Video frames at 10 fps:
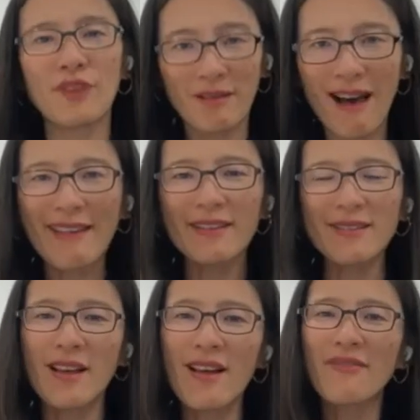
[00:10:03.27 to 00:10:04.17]
clients
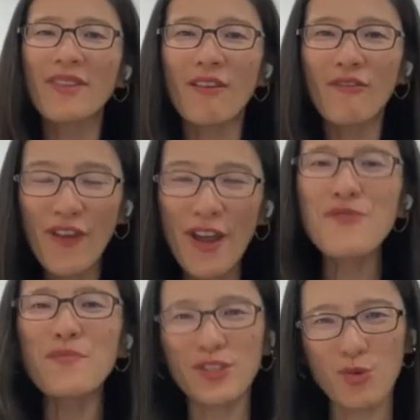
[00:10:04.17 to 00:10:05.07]
that are very
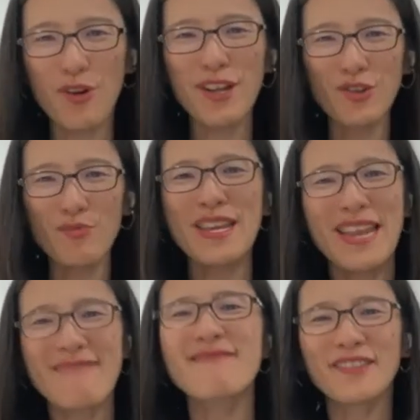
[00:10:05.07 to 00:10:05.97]
much wanting to be
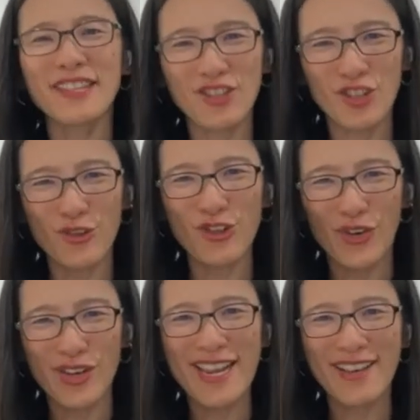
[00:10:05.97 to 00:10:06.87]
in the digital
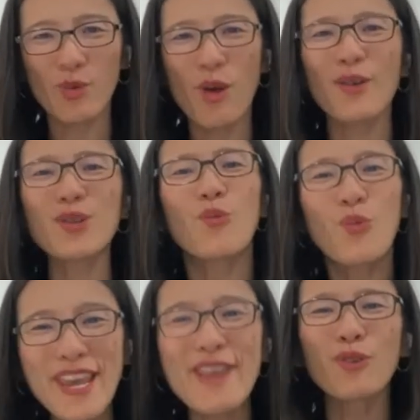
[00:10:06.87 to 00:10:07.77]
journey as well. So
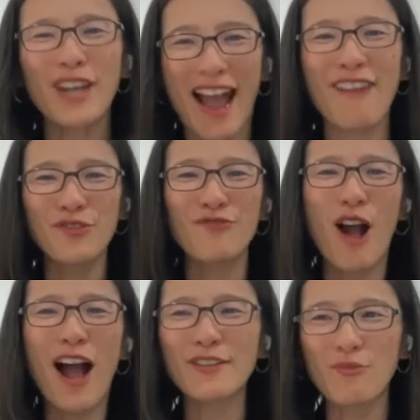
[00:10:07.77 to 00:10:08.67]
we would have to
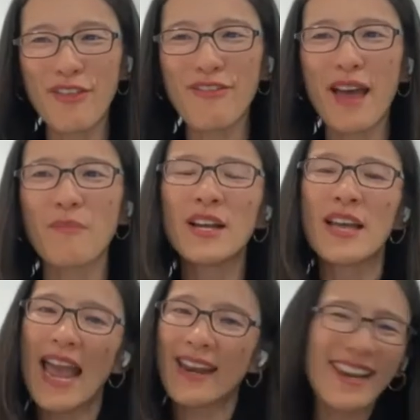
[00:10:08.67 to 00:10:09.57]
ride with them.
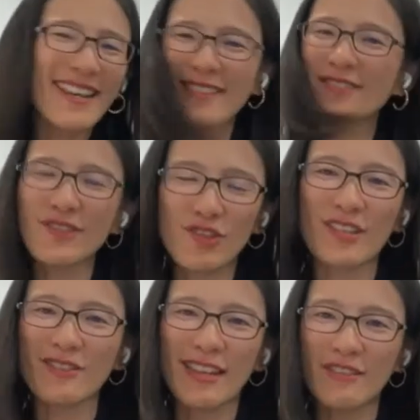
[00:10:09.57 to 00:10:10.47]
And it isn't
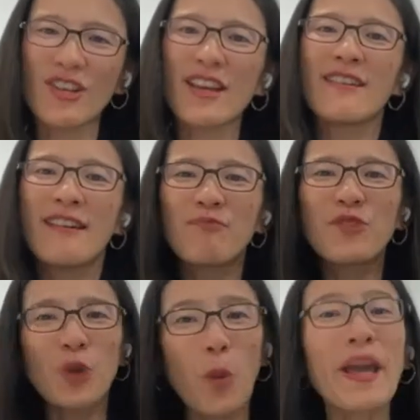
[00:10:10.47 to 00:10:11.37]
just such a,
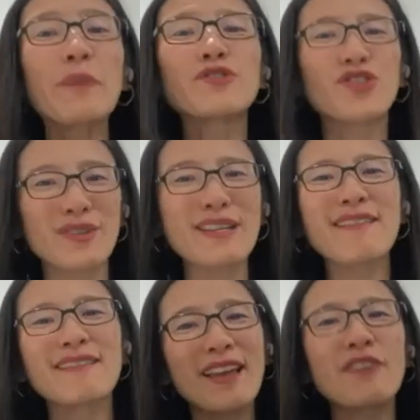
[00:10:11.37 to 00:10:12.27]
paper journey
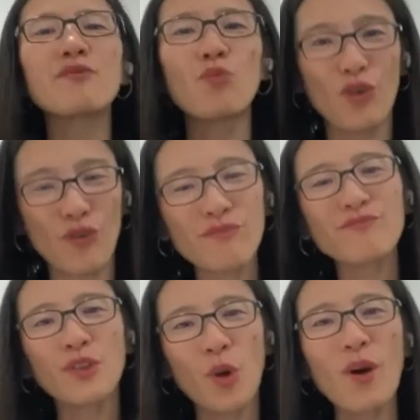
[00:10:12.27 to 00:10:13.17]
that they were,
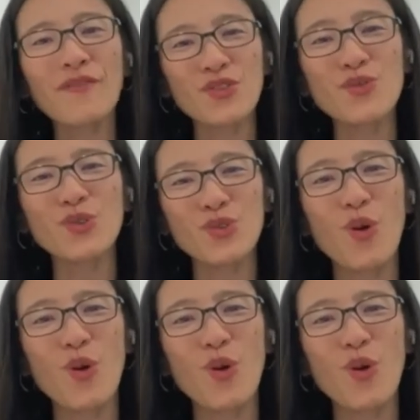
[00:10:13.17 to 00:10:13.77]
once used to